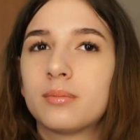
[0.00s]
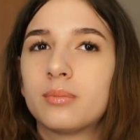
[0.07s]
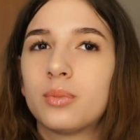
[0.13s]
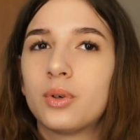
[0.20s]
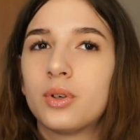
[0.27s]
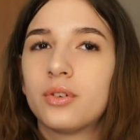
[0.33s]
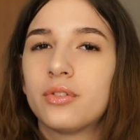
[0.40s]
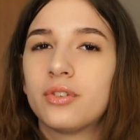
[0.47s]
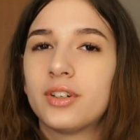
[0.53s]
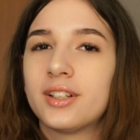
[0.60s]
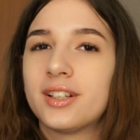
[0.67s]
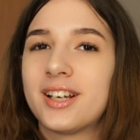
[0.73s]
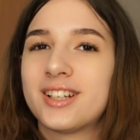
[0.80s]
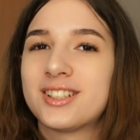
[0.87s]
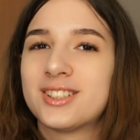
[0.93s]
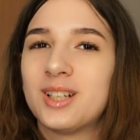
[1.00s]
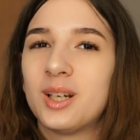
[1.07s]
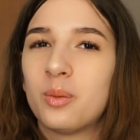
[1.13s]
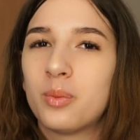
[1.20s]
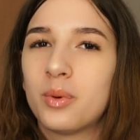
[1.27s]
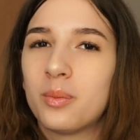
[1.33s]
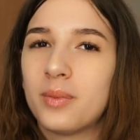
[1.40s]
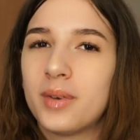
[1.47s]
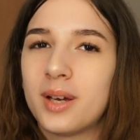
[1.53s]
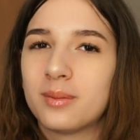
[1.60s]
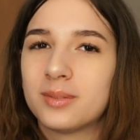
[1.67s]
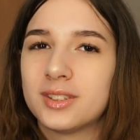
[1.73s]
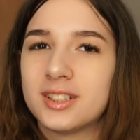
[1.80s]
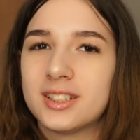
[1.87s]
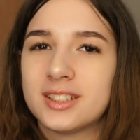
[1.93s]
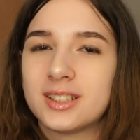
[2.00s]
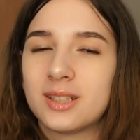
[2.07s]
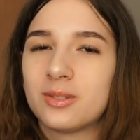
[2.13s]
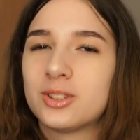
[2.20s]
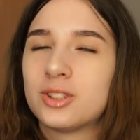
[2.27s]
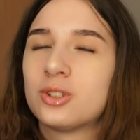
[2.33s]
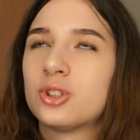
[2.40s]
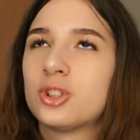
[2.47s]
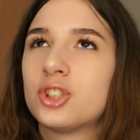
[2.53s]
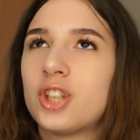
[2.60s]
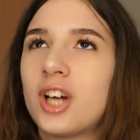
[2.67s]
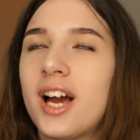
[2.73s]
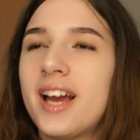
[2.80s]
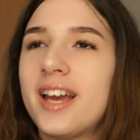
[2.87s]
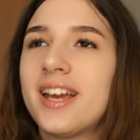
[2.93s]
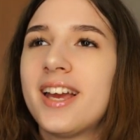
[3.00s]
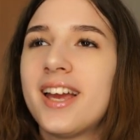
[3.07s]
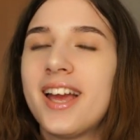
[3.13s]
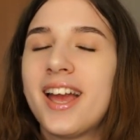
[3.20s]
boyfriend actually put me up to this. I was too shy